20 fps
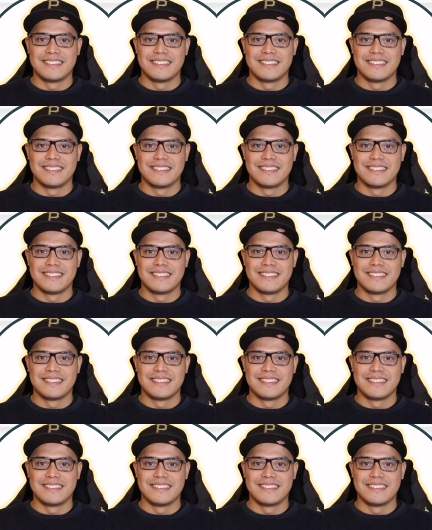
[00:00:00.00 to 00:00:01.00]

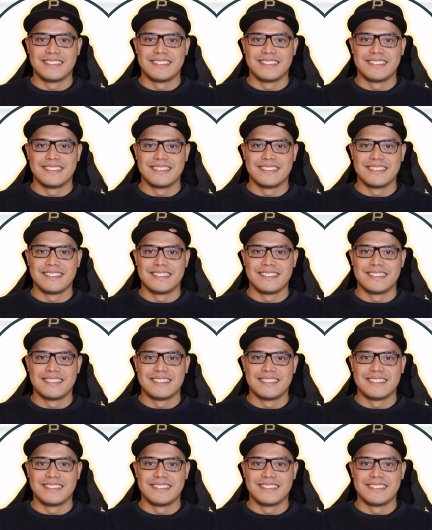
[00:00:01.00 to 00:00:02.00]

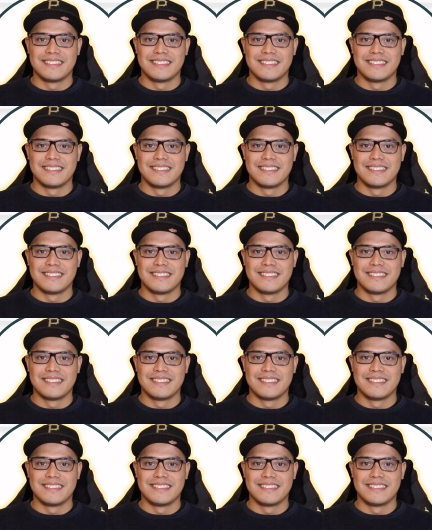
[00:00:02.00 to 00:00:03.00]

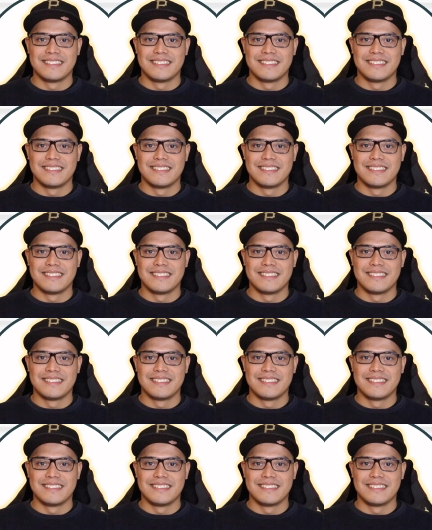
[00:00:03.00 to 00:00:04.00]

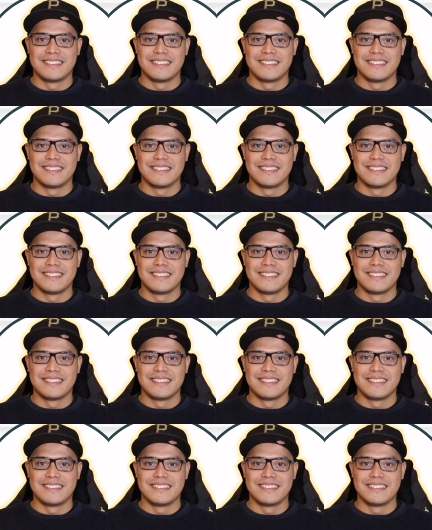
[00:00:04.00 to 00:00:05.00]

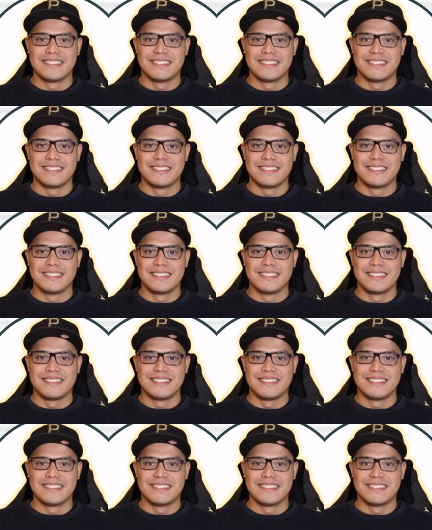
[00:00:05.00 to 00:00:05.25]
(no lip movement)